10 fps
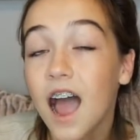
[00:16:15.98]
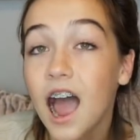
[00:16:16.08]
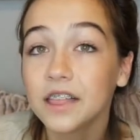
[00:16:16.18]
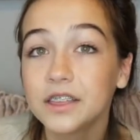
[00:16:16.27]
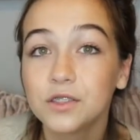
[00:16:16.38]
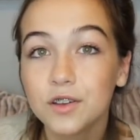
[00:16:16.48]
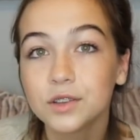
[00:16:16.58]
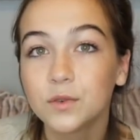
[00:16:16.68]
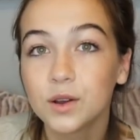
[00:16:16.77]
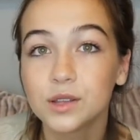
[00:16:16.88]
like,
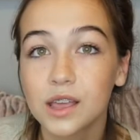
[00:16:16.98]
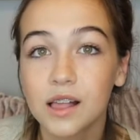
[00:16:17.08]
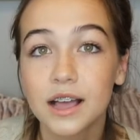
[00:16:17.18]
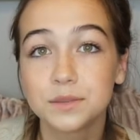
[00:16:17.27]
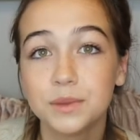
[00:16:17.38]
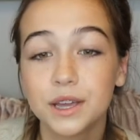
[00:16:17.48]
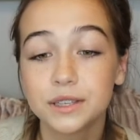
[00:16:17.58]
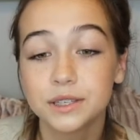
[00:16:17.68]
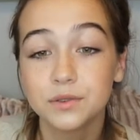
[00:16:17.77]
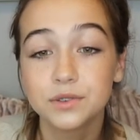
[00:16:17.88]
looked forward to that class
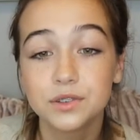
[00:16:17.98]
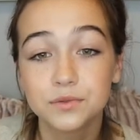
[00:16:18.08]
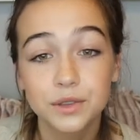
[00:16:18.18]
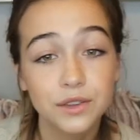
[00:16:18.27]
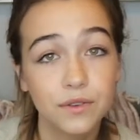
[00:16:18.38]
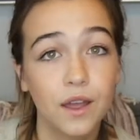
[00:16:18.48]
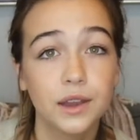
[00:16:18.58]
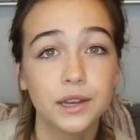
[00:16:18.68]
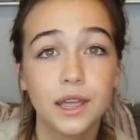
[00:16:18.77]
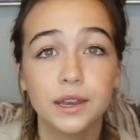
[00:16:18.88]
because it was just really
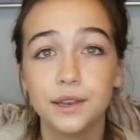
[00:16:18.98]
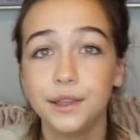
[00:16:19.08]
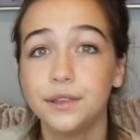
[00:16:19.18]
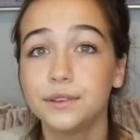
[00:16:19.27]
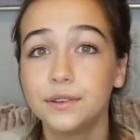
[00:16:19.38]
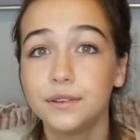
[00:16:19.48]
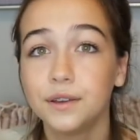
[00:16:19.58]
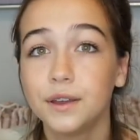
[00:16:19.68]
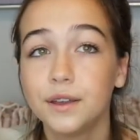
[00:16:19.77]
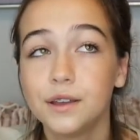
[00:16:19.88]
fun and easy.
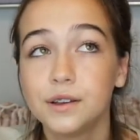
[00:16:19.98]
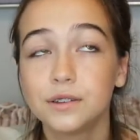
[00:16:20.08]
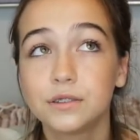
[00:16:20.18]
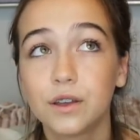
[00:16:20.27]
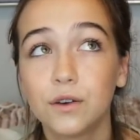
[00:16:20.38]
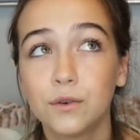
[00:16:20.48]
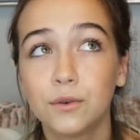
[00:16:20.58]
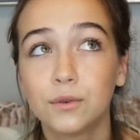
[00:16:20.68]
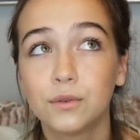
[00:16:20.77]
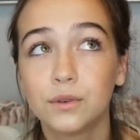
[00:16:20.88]

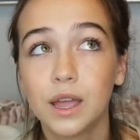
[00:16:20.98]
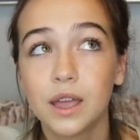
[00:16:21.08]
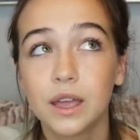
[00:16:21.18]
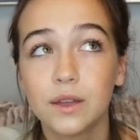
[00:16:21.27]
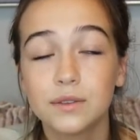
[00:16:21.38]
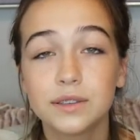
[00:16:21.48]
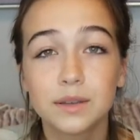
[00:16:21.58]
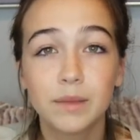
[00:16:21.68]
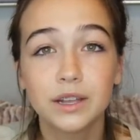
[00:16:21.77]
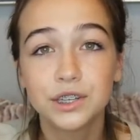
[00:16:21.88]
So, it was,
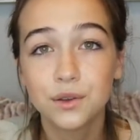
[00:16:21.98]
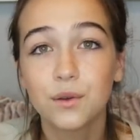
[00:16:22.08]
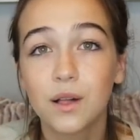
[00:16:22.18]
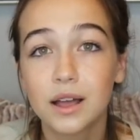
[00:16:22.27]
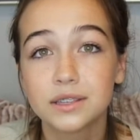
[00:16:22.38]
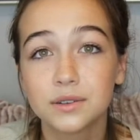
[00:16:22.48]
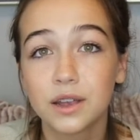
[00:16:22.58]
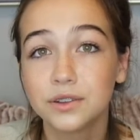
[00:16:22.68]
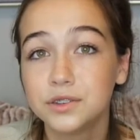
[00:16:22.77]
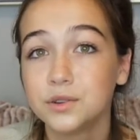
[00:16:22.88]
like, my chill class, so
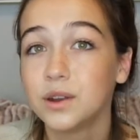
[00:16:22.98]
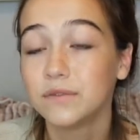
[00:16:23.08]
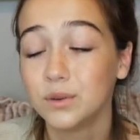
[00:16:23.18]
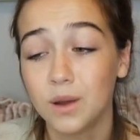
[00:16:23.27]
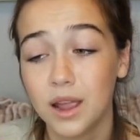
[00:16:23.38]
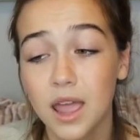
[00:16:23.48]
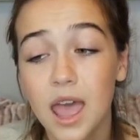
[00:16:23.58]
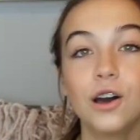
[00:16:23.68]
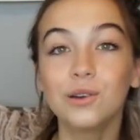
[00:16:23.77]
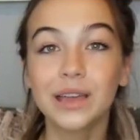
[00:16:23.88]
I could just do whatever I
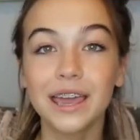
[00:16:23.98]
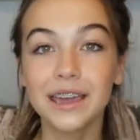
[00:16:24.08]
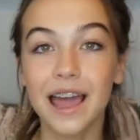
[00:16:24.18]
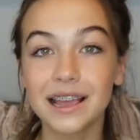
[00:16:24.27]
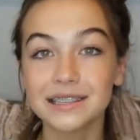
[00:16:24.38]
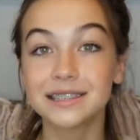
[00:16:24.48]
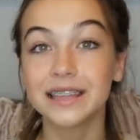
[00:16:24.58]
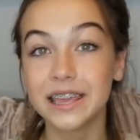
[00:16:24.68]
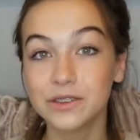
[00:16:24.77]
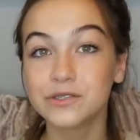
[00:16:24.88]
want. Okay, guys.
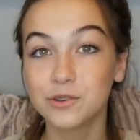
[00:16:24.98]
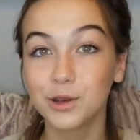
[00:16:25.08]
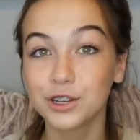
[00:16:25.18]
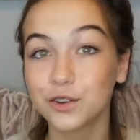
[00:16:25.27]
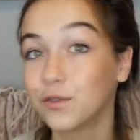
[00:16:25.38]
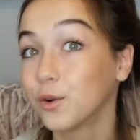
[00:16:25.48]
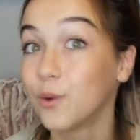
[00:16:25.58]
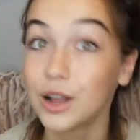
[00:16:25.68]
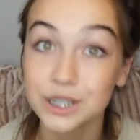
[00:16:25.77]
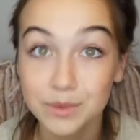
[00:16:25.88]
Thank you so much for
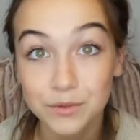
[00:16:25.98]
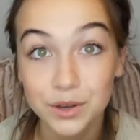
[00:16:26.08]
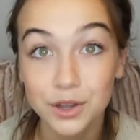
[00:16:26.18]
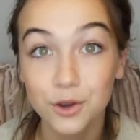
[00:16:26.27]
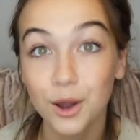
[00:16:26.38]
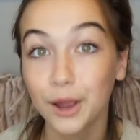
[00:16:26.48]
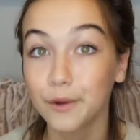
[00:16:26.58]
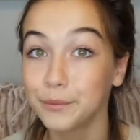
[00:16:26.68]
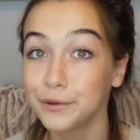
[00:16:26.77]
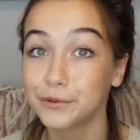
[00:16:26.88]
watching my video. I
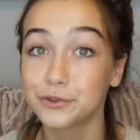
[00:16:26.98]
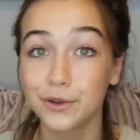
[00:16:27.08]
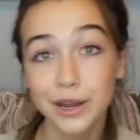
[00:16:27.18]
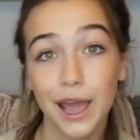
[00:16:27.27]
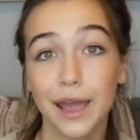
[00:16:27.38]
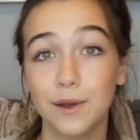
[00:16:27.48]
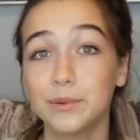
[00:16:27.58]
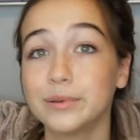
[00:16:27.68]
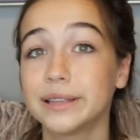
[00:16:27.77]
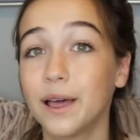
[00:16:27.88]
hope you enjoyed it. I hope
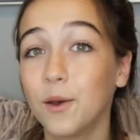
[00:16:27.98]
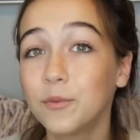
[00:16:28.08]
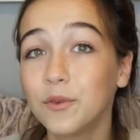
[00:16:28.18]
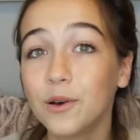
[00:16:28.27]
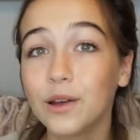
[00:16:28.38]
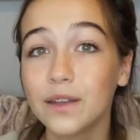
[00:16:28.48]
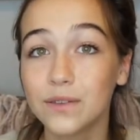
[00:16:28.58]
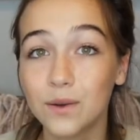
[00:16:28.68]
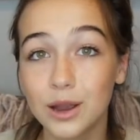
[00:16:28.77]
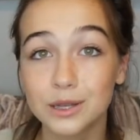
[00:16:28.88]
it was helpful
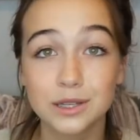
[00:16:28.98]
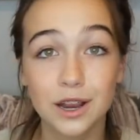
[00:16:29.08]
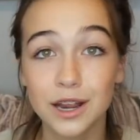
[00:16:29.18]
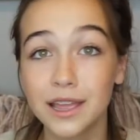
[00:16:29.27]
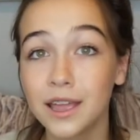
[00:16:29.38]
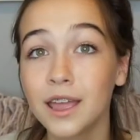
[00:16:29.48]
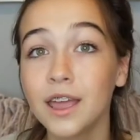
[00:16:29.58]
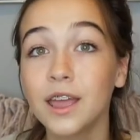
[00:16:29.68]
if you are starting